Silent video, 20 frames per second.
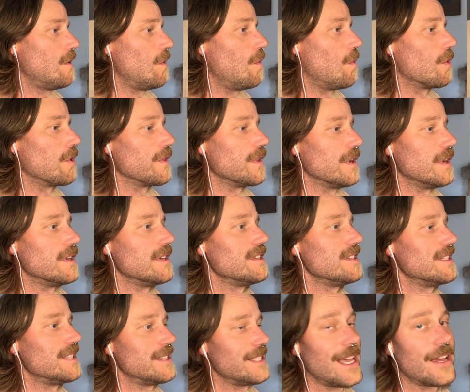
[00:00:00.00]
or the
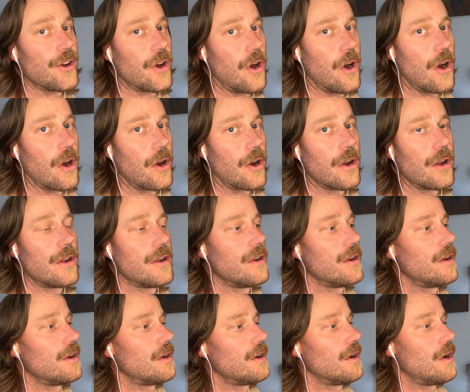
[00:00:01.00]

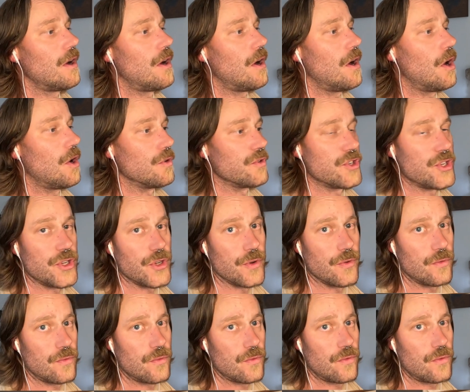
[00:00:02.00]

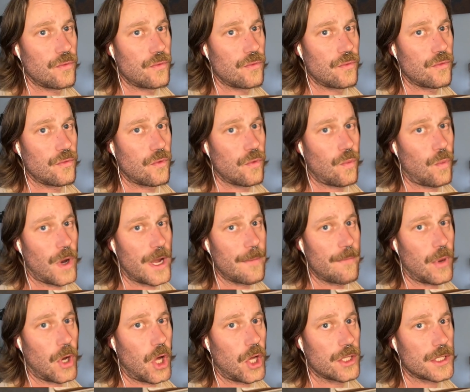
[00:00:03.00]
ZR02
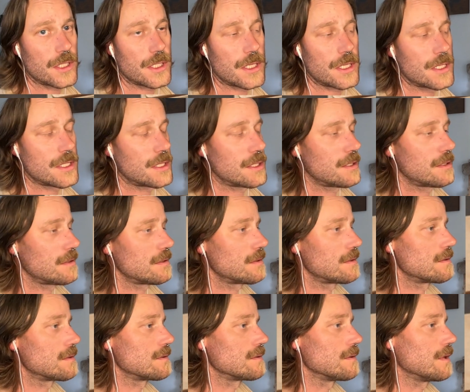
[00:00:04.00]
white balls,
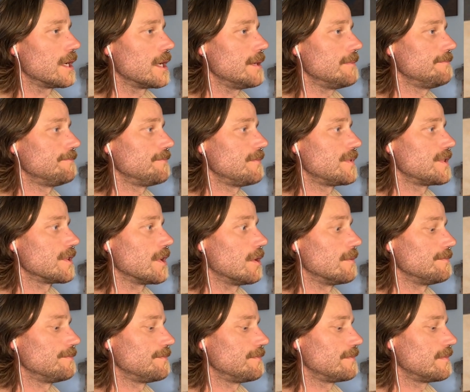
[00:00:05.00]
right?
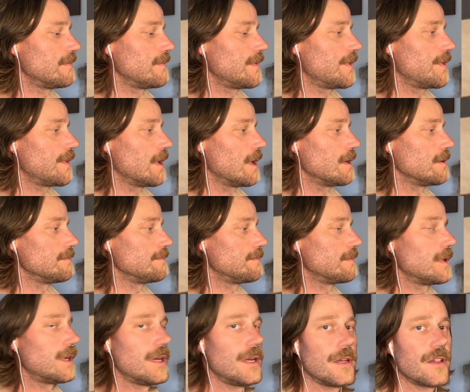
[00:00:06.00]
So it's
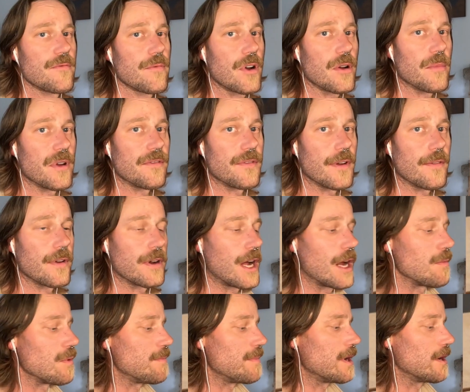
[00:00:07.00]
probably my favorite
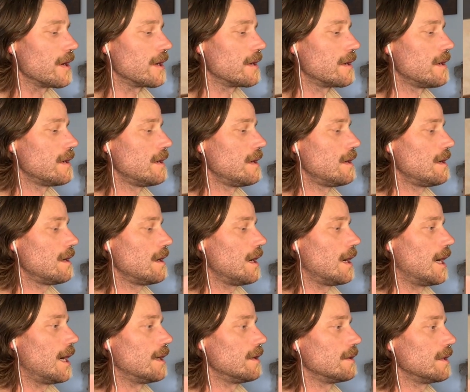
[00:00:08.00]
hybrid bearing.
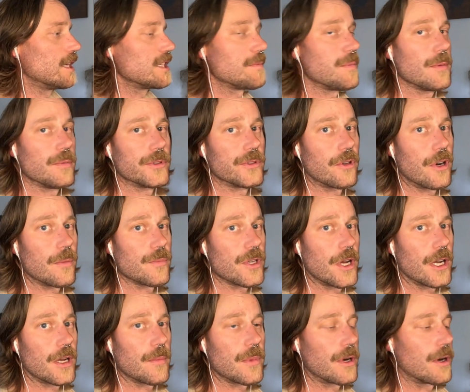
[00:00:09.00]
Lots of people know what I'm
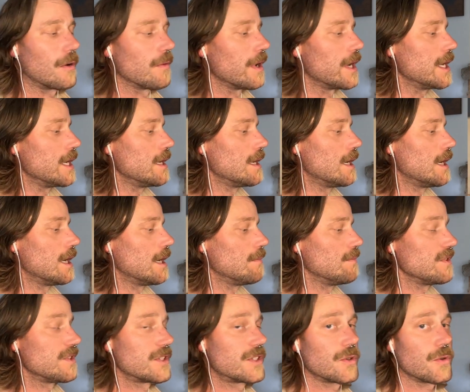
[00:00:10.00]
talking about already.
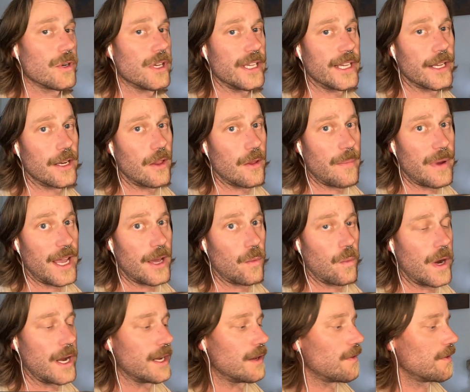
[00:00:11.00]
Sorry to get on the
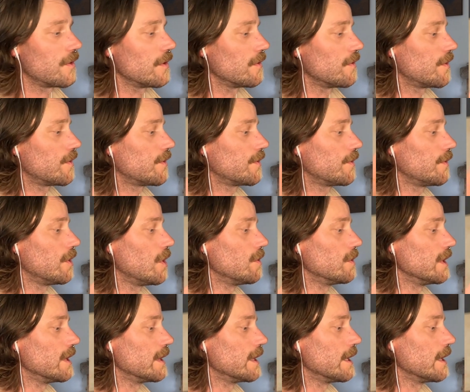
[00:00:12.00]
bandwagon so
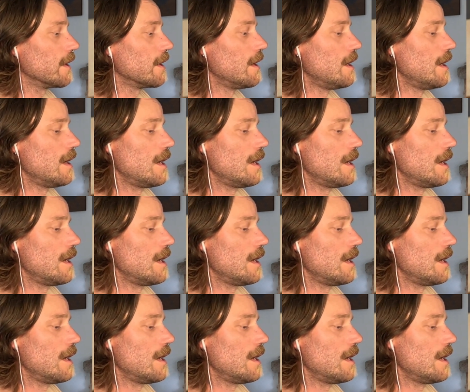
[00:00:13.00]
slowly there.